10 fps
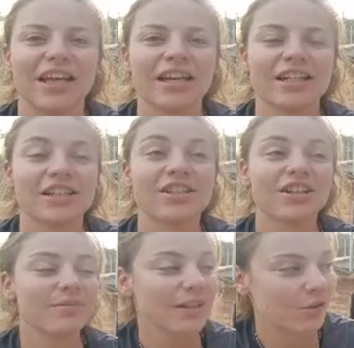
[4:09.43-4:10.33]
And it took
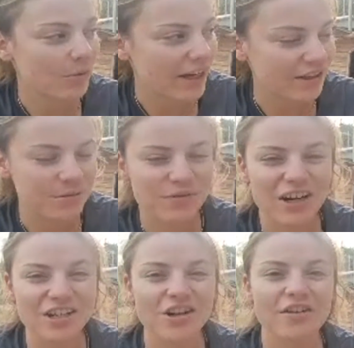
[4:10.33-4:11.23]
him a little while. He was
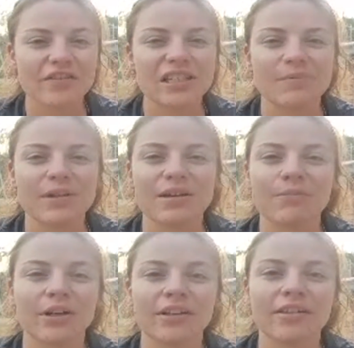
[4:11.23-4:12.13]
very nervous to begin
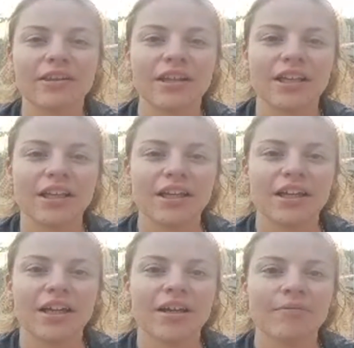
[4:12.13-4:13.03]
with,
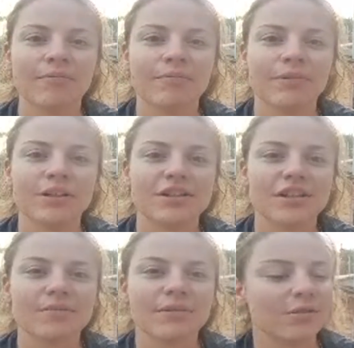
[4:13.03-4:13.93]
but it
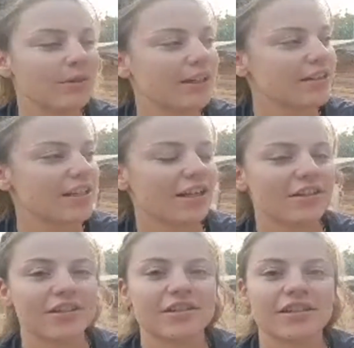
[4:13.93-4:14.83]
took him a little while to get
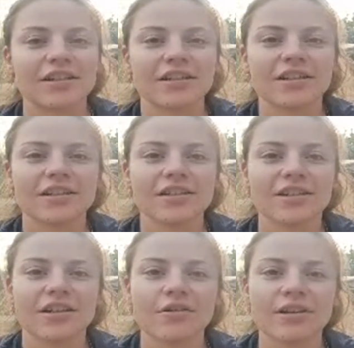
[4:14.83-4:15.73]

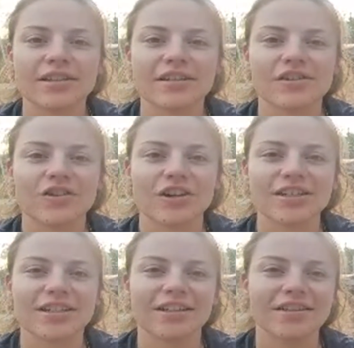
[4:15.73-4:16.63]
to know us and to
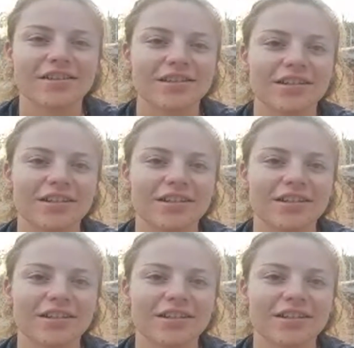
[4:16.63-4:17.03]
trust us.